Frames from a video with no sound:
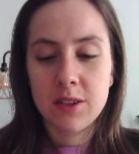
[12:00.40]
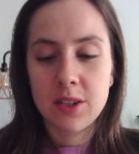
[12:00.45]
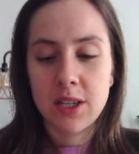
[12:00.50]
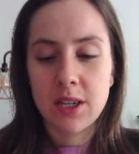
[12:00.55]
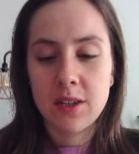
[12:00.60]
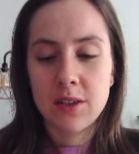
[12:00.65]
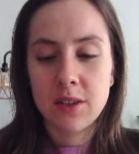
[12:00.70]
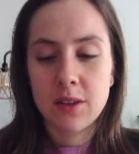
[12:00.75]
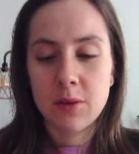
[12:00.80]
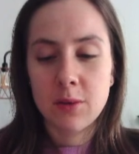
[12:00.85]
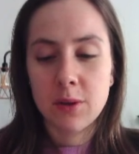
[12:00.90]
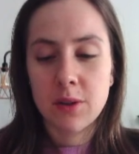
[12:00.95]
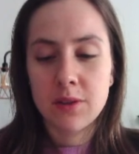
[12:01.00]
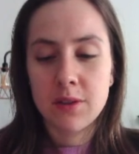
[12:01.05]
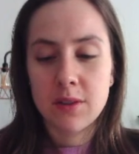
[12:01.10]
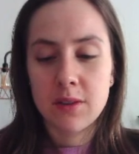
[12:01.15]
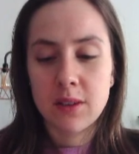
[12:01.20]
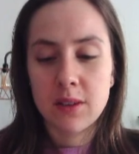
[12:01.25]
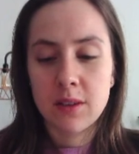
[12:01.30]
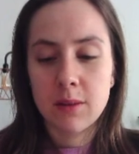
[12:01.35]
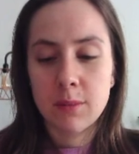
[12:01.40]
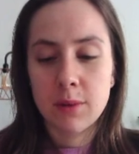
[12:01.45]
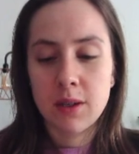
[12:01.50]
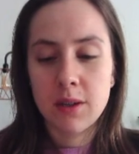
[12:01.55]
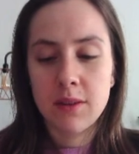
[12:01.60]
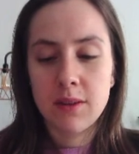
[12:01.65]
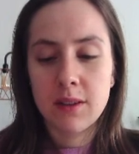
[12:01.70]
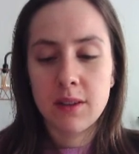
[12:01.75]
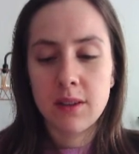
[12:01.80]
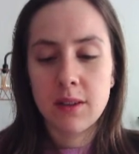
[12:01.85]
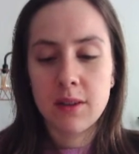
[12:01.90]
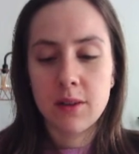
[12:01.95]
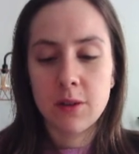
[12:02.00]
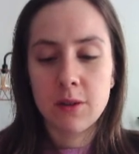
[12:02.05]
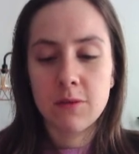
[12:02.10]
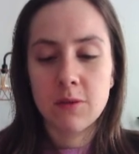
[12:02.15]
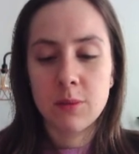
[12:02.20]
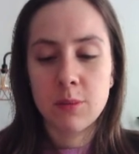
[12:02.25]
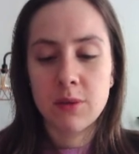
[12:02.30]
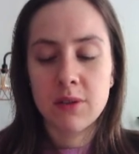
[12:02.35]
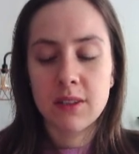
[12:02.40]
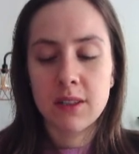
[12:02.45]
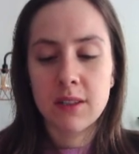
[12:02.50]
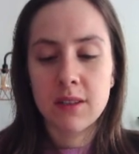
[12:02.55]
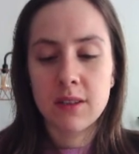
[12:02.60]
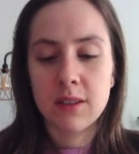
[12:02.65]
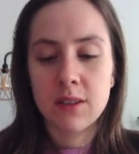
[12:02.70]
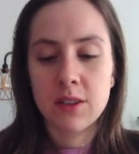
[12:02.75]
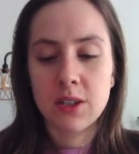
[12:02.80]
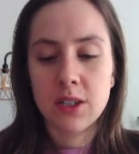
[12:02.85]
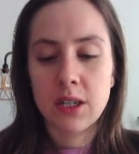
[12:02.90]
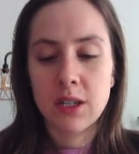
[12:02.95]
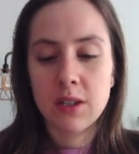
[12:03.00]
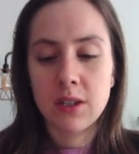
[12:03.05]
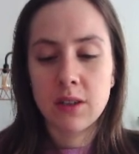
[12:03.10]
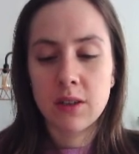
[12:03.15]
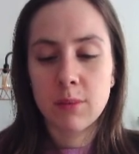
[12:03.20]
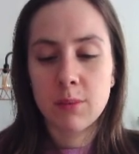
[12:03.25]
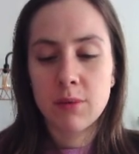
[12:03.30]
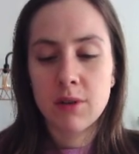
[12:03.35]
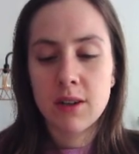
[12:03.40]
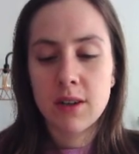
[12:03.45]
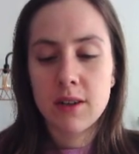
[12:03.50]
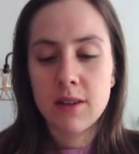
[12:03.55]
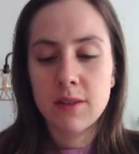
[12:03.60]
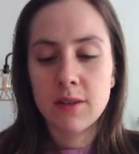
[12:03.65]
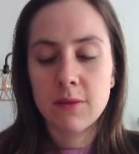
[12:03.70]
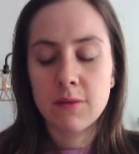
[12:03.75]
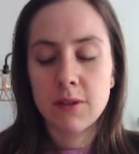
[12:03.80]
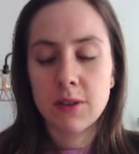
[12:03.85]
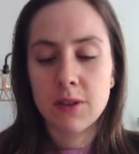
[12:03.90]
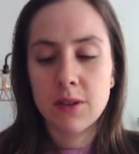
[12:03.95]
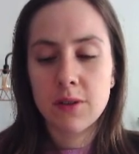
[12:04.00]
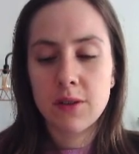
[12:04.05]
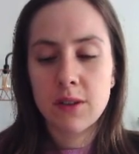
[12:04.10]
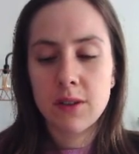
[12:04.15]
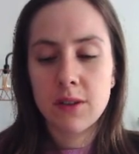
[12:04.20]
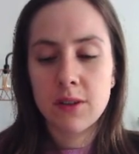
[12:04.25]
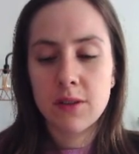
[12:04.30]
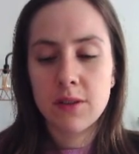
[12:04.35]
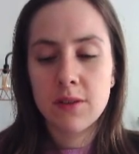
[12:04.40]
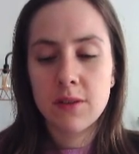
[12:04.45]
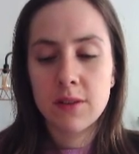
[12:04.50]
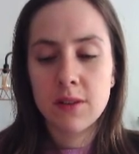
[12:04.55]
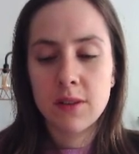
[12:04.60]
change in quantity demanded over percentage change in the price of another good.